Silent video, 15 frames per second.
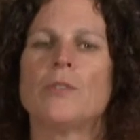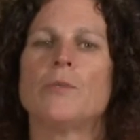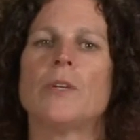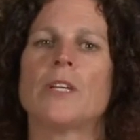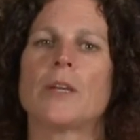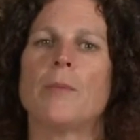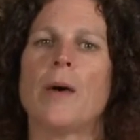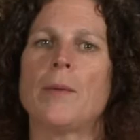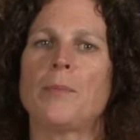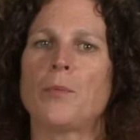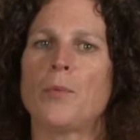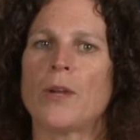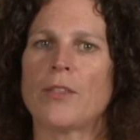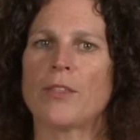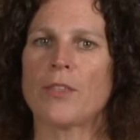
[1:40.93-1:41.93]
we come up
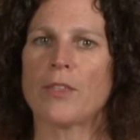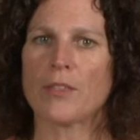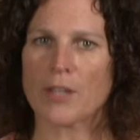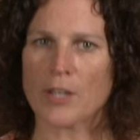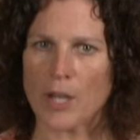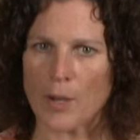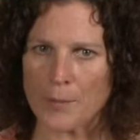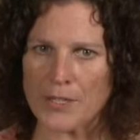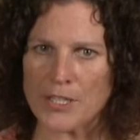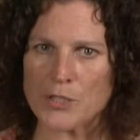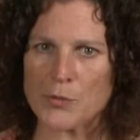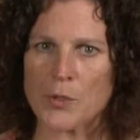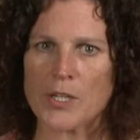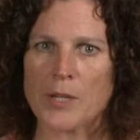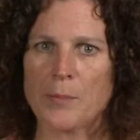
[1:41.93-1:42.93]
with the
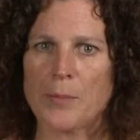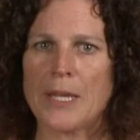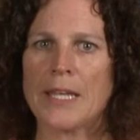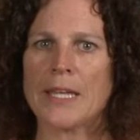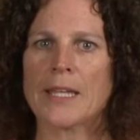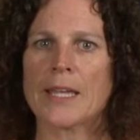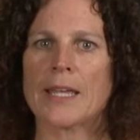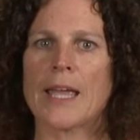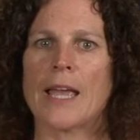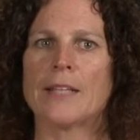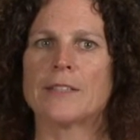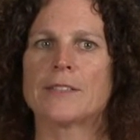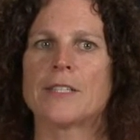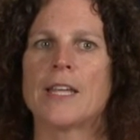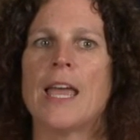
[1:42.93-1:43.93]
companies we're competing
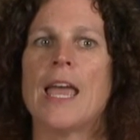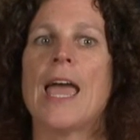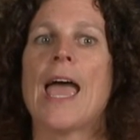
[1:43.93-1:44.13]
against,